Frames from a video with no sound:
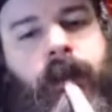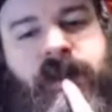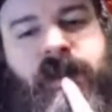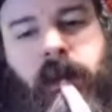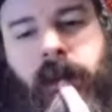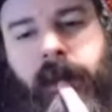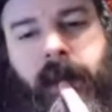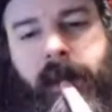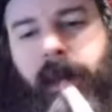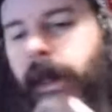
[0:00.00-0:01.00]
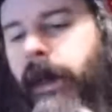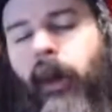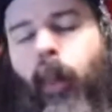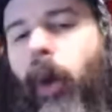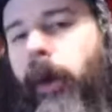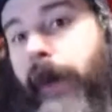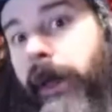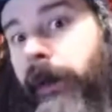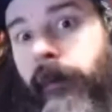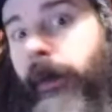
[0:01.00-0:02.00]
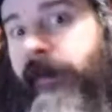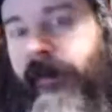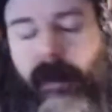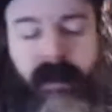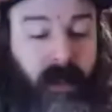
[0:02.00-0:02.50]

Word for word: that's called like warping, whatever it is.